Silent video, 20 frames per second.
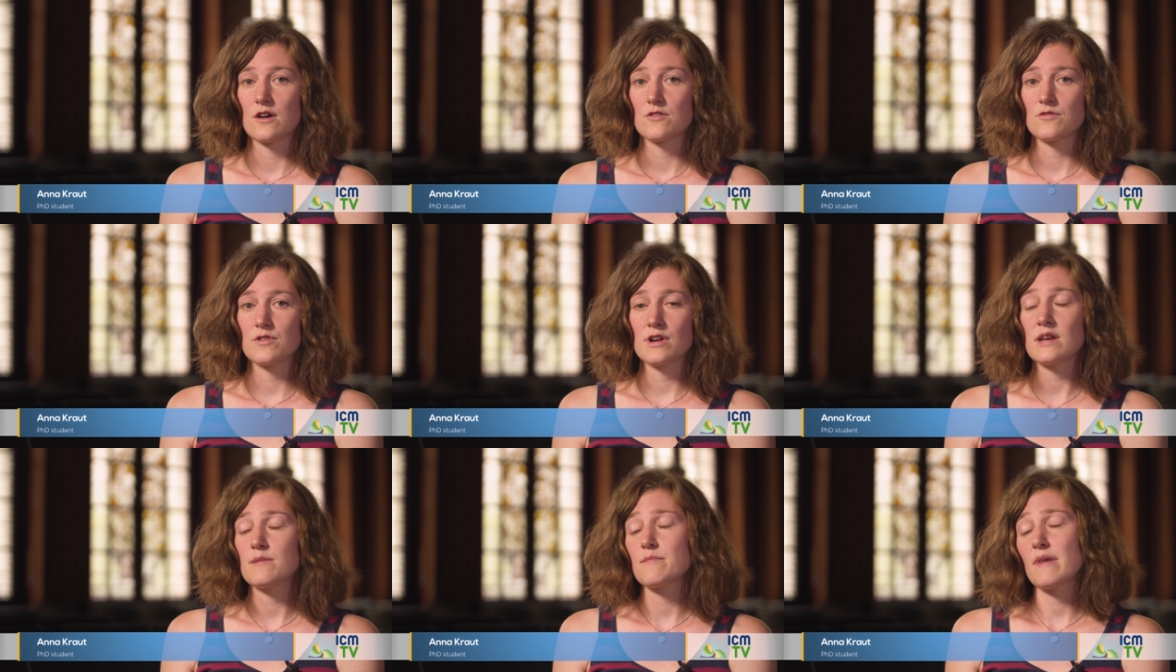
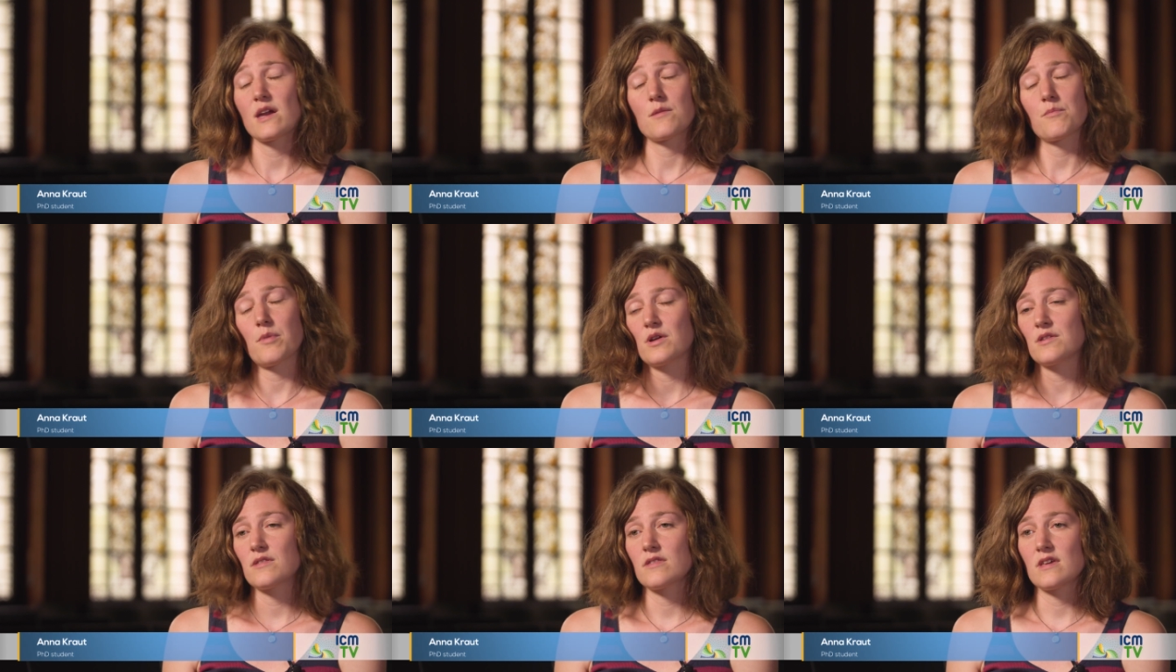really make
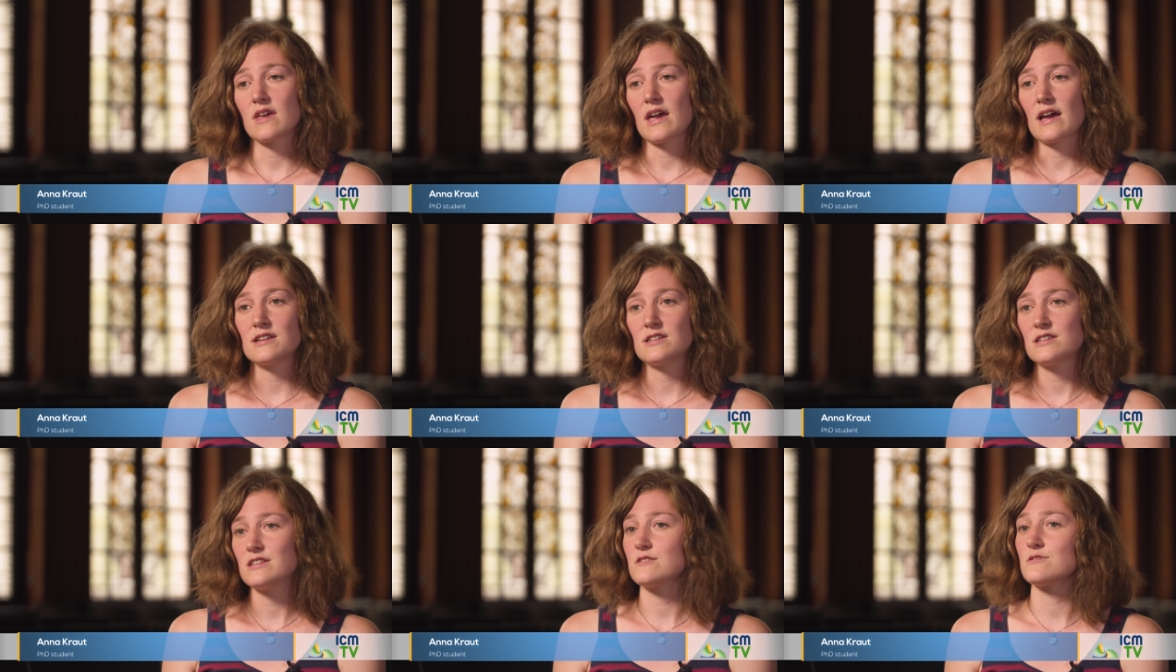Bonn the
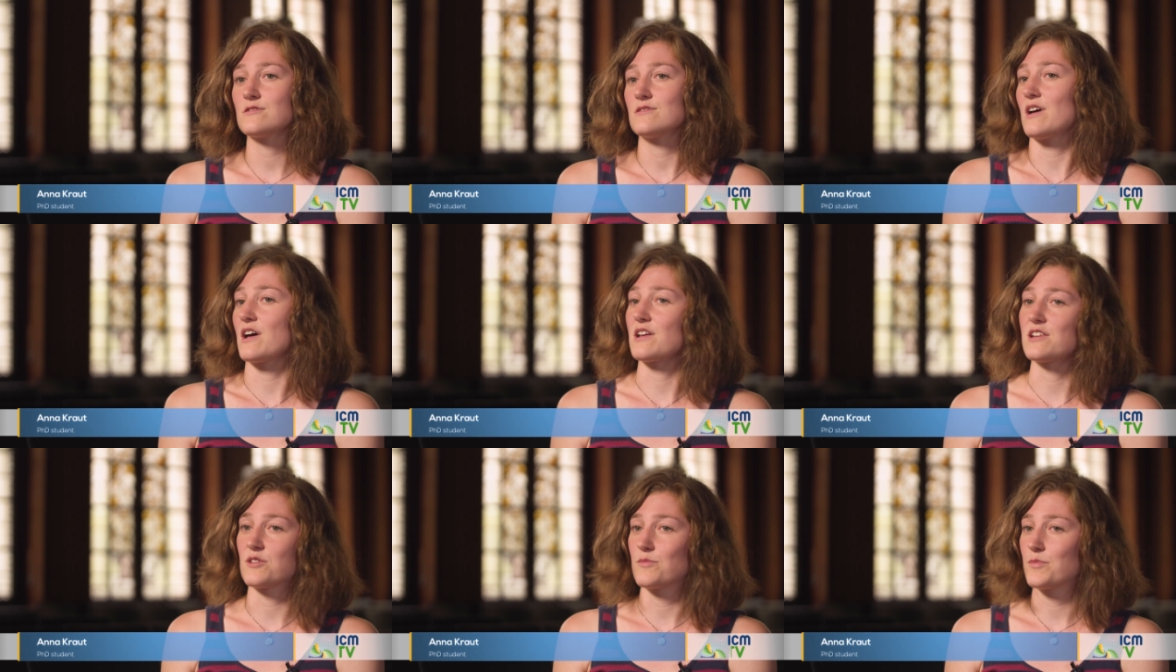ideal
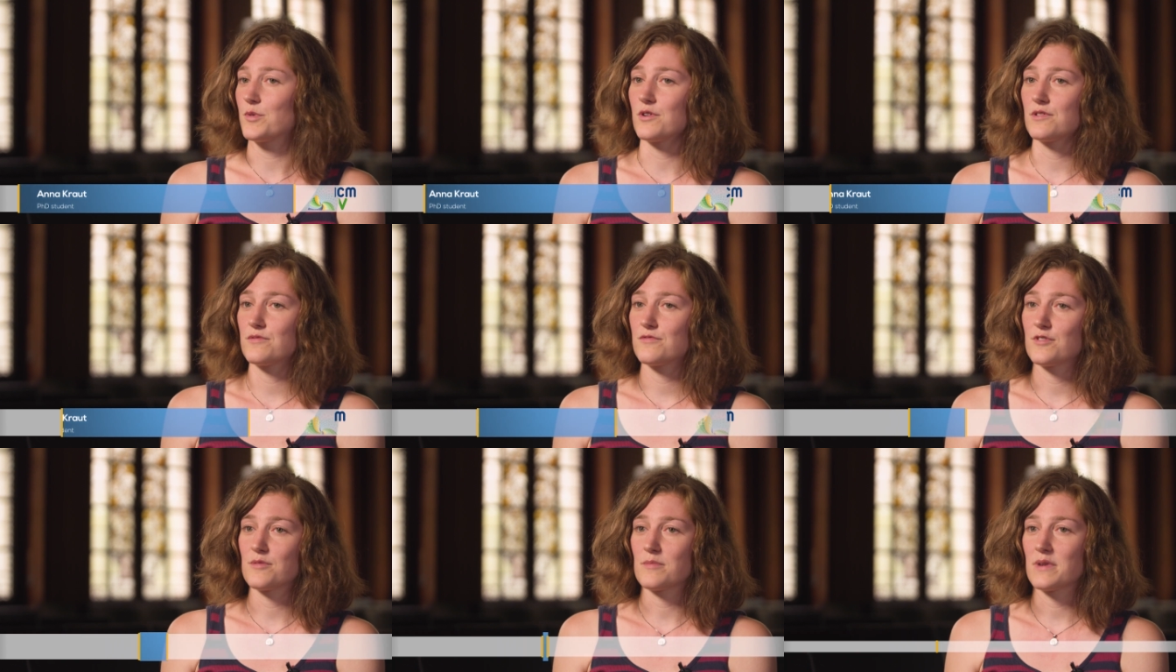starting
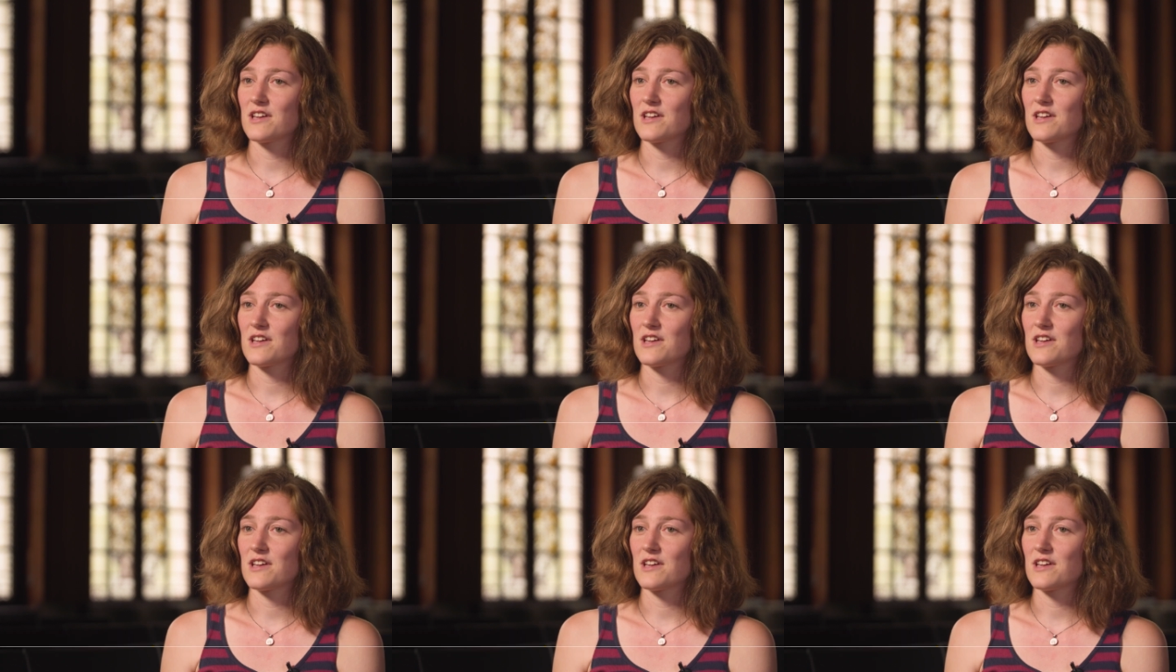point for my